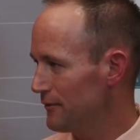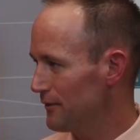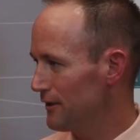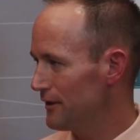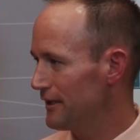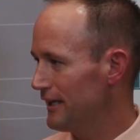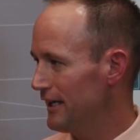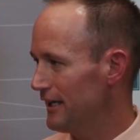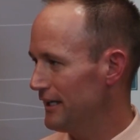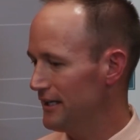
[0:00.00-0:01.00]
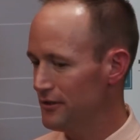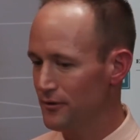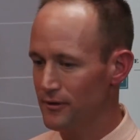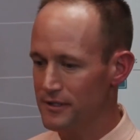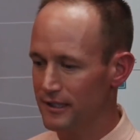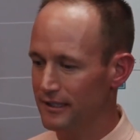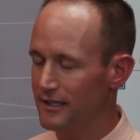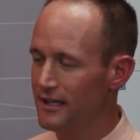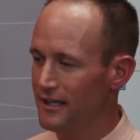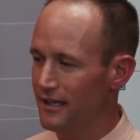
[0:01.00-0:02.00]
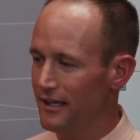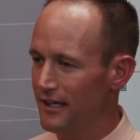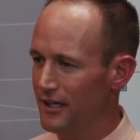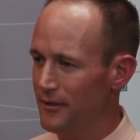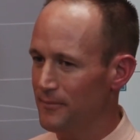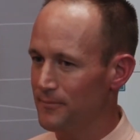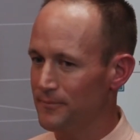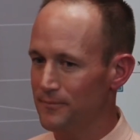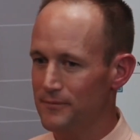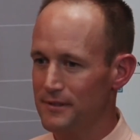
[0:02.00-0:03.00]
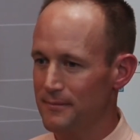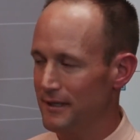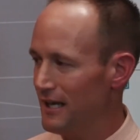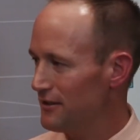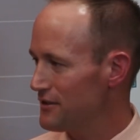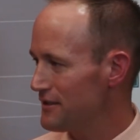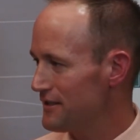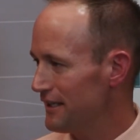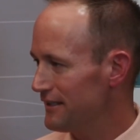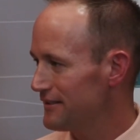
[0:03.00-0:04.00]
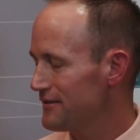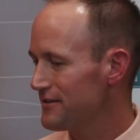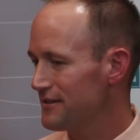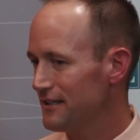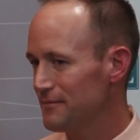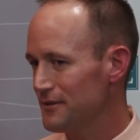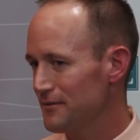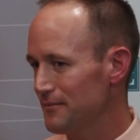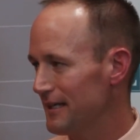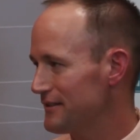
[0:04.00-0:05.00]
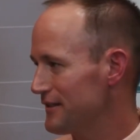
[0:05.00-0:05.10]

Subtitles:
and we're endorsing, some analogies that seem to make